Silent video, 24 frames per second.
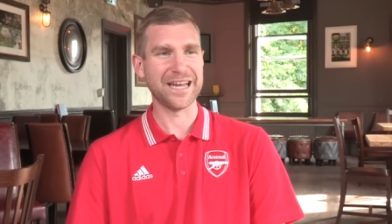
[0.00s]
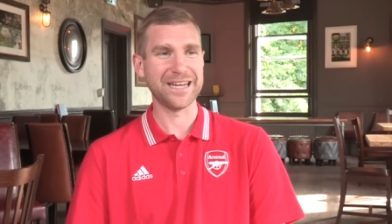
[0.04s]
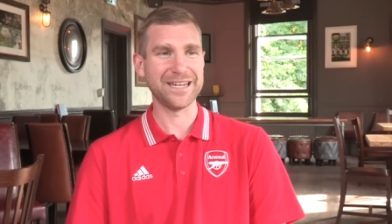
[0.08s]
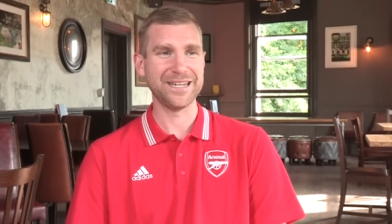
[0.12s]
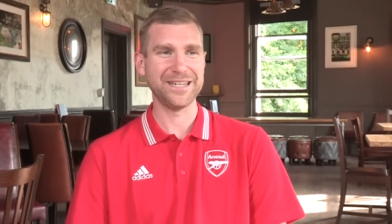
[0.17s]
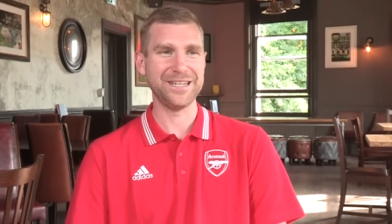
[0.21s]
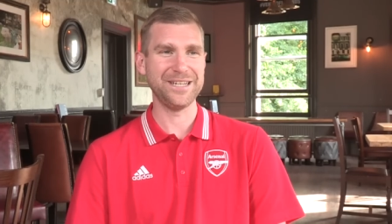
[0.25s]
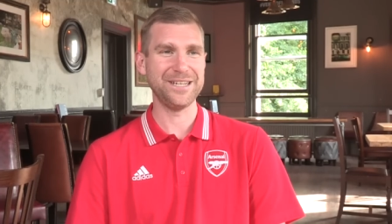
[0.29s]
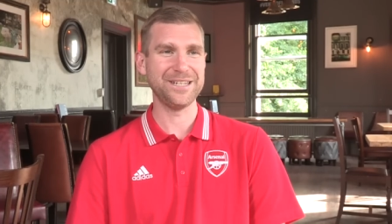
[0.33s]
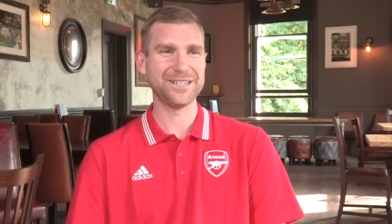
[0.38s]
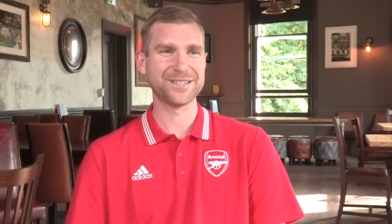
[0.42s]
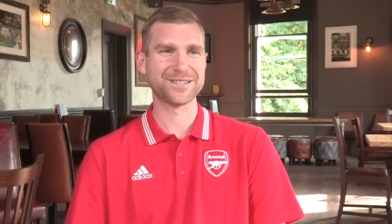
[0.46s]
and
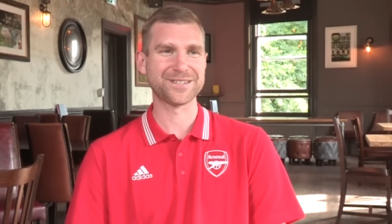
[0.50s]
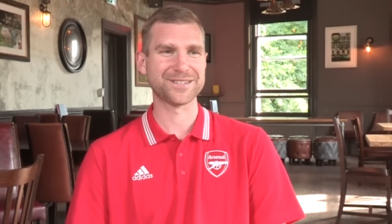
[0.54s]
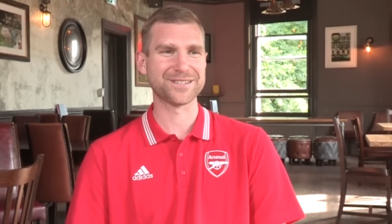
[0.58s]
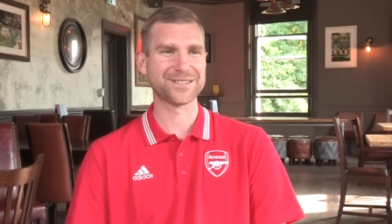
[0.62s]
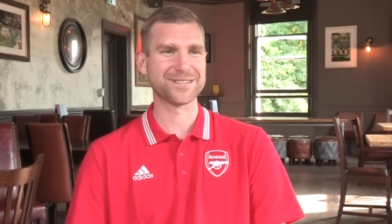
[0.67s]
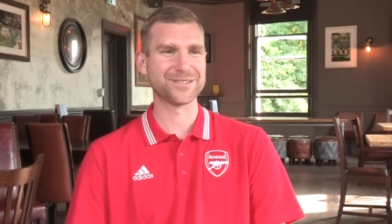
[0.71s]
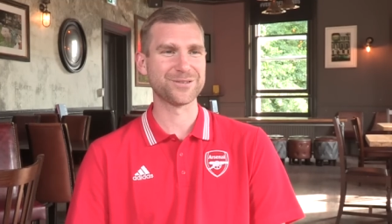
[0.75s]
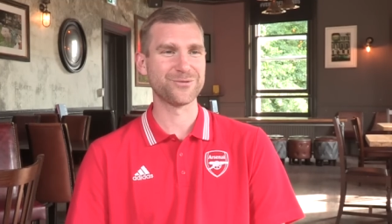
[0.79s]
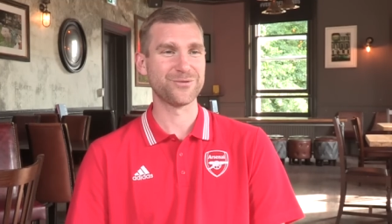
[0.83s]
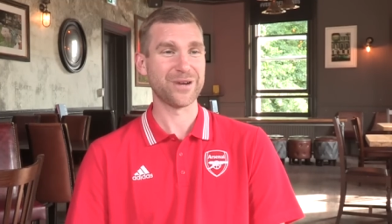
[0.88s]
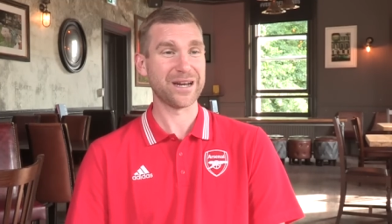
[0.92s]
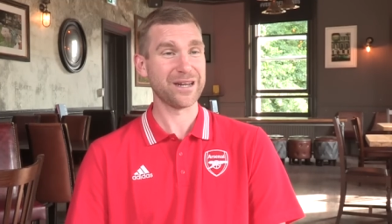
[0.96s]
he
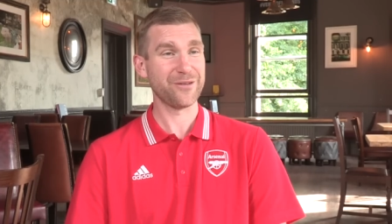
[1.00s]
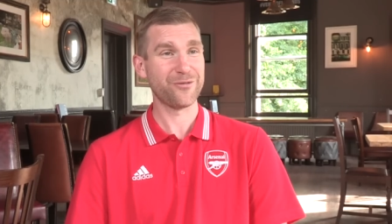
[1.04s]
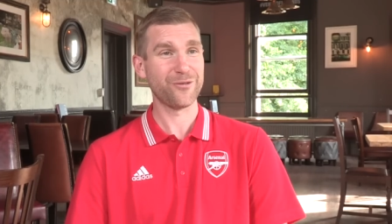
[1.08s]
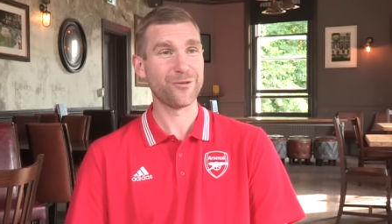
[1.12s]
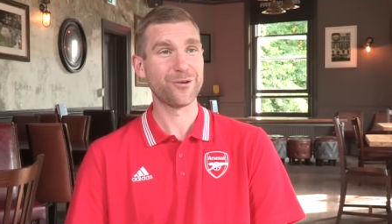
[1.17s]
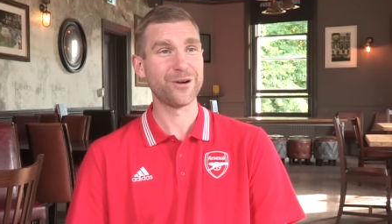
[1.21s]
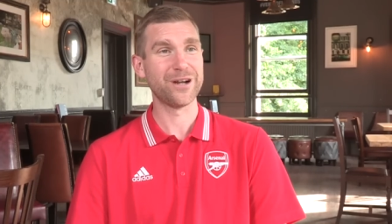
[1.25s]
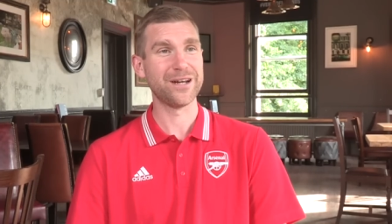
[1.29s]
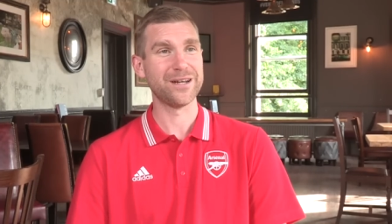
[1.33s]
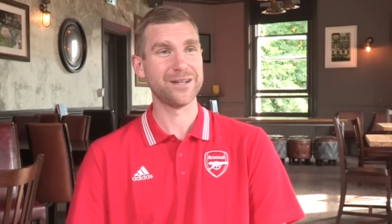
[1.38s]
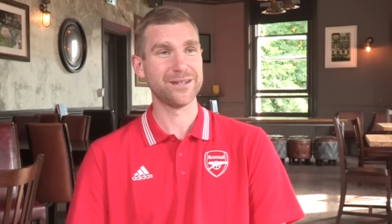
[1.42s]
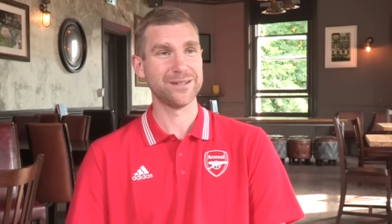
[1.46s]
is ready
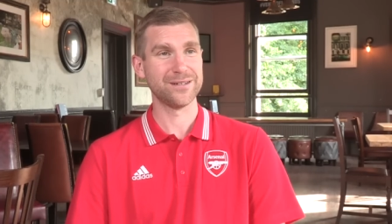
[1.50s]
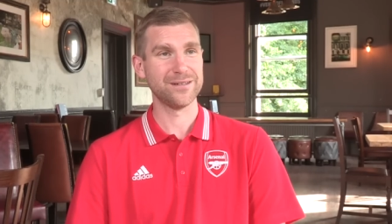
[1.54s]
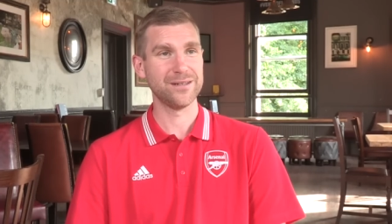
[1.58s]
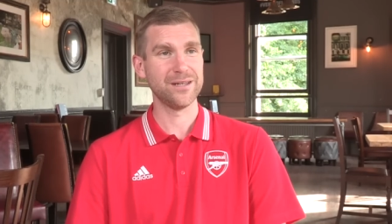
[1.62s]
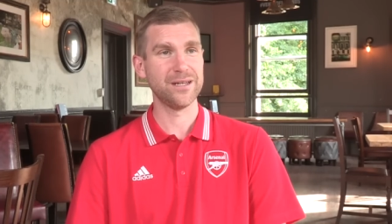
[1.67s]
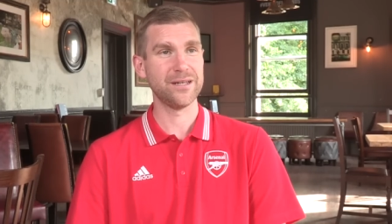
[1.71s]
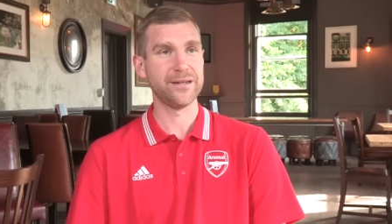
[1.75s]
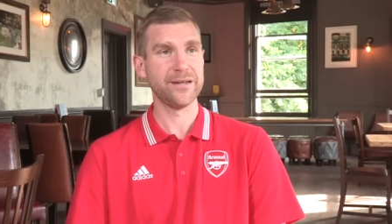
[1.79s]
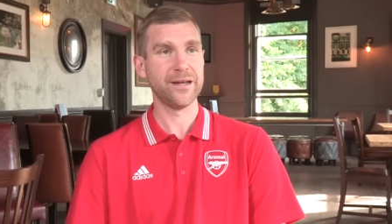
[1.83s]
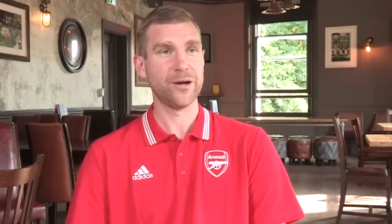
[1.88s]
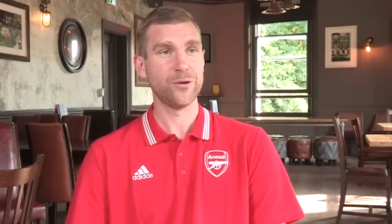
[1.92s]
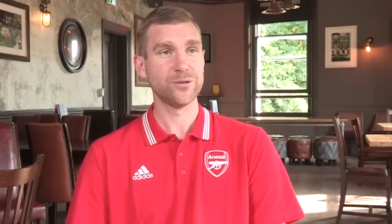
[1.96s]
for it.
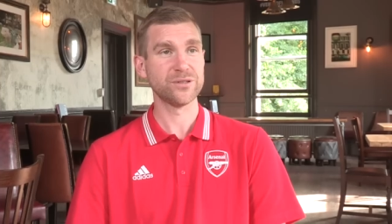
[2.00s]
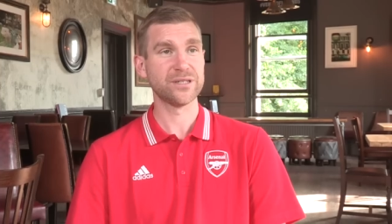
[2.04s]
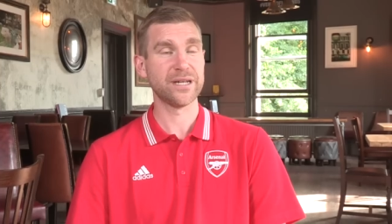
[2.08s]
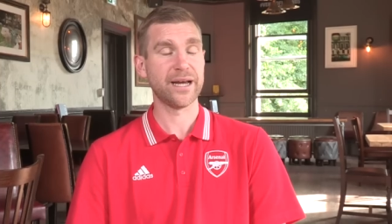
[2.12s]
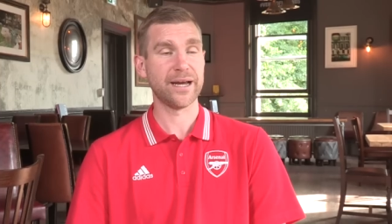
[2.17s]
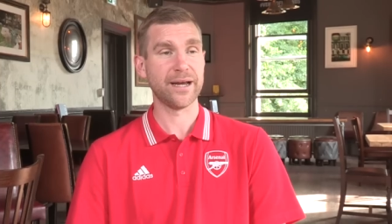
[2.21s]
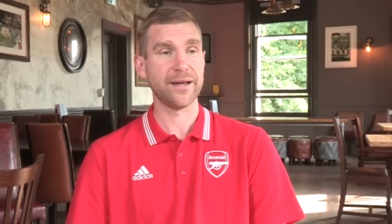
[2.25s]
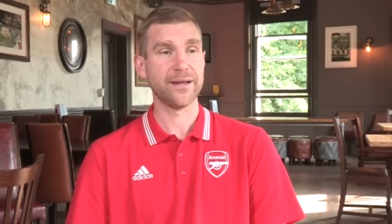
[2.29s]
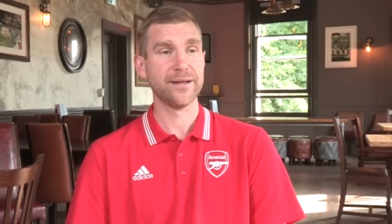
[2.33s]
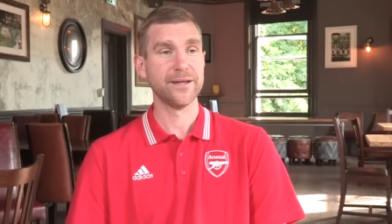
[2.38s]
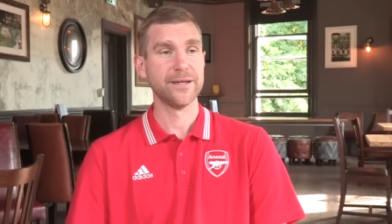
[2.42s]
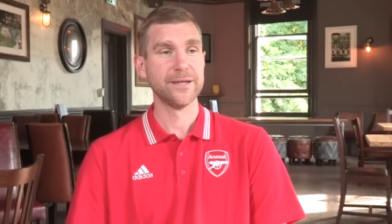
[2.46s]
He knows
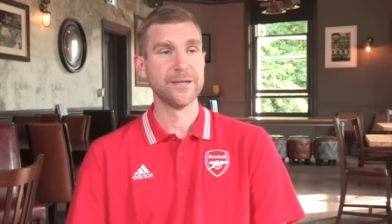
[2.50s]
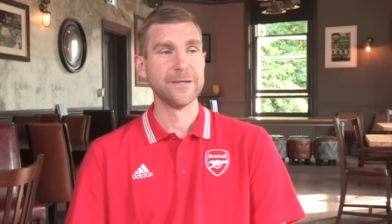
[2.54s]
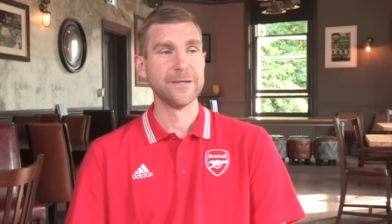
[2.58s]
that,